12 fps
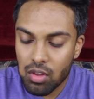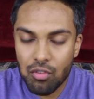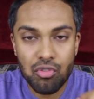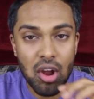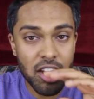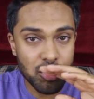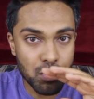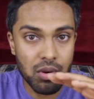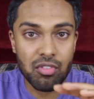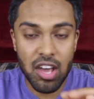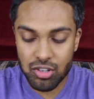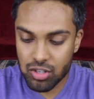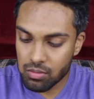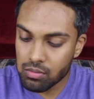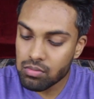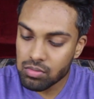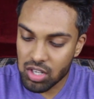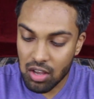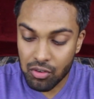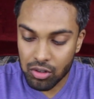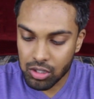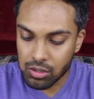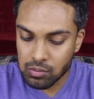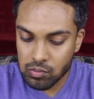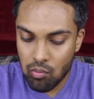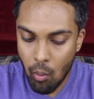fried to perfection. Definitely.